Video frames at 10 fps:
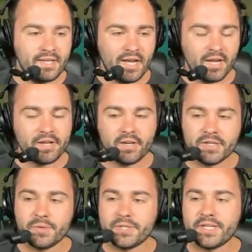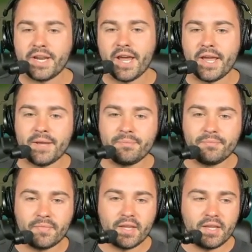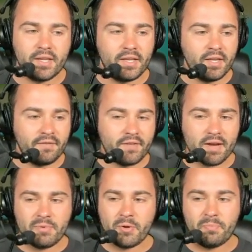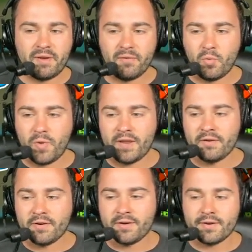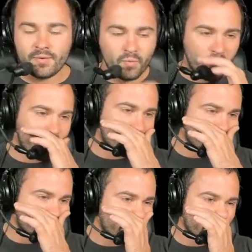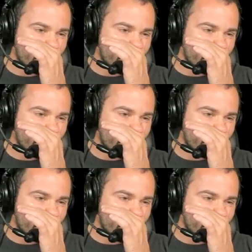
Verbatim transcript: How y'all doing today? Got a bit of a weird